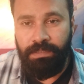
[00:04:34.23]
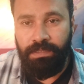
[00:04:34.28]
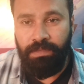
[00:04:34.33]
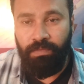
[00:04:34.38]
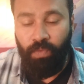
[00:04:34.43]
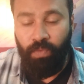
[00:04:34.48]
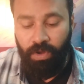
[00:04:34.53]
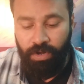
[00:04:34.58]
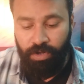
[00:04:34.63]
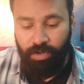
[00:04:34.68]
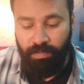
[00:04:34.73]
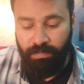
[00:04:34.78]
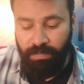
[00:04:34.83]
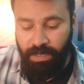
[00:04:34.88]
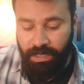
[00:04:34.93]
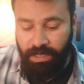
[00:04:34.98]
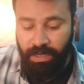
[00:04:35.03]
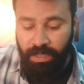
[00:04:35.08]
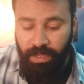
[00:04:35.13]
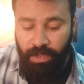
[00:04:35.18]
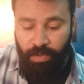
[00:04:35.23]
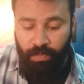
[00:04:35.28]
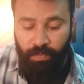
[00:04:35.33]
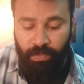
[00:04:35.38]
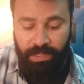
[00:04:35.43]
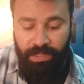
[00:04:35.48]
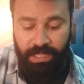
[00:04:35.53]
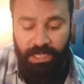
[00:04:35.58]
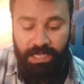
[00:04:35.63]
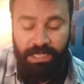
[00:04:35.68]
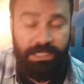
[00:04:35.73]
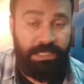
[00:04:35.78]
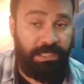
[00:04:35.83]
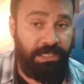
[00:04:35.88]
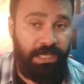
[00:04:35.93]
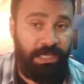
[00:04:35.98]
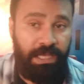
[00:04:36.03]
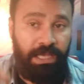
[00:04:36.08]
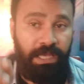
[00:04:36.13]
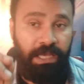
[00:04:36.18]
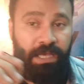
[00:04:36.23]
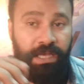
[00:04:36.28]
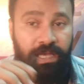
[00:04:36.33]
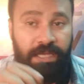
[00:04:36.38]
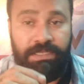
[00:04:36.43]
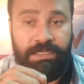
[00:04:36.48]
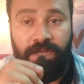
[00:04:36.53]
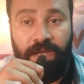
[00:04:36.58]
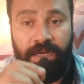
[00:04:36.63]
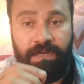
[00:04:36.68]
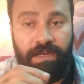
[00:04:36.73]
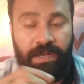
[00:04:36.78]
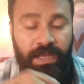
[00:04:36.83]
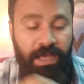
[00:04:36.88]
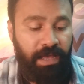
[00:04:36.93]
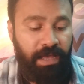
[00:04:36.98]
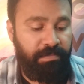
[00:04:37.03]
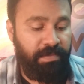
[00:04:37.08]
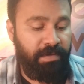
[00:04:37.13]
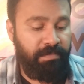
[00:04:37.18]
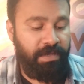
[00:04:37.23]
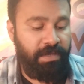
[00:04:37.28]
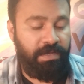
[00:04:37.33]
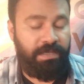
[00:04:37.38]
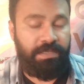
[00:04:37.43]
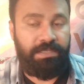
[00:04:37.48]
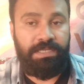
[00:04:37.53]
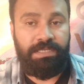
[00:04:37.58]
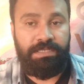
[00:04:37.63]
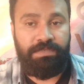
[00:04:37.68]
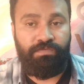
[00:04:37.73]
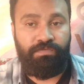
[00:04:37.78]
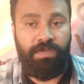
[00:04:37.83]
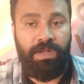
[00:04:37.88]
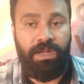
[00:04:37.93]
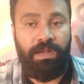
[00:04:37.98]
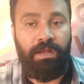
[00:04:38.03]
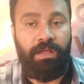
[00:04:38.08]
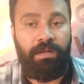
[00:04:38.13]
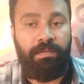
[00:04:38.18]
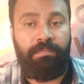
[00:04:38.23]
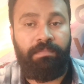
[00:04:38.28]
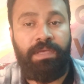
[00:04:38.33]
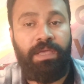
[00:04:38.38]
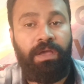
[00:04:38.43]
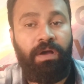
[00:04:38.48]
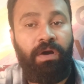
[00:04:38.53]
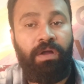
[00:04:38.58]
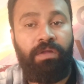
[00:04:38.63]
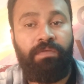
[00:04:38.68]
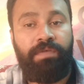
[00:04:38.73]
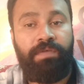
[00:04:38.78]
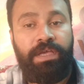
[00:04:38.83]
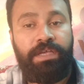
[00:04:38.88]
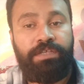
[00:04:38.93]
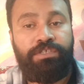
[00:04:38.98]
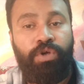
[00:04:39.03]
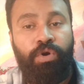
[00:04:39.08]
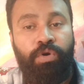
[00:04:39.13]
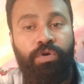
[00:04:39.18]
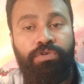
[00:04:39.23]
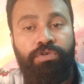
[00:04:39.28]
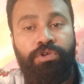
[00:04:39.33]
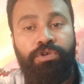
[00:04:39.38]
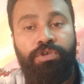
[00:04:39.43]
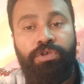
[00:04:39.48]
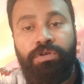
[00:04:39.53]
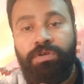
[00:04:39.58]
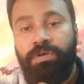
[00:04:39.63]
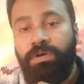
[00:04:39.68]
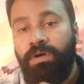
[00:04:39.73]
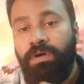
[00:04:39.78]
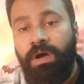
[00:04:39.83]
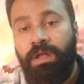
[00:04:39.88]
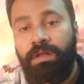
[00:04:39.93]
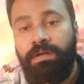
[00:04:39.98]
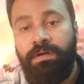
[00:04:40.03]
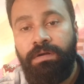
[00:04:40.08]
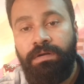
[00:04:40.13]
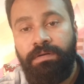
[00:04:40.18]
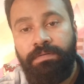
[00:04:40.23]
volume. But with this, it's not gonna happen, because this will be always hooked to your collar,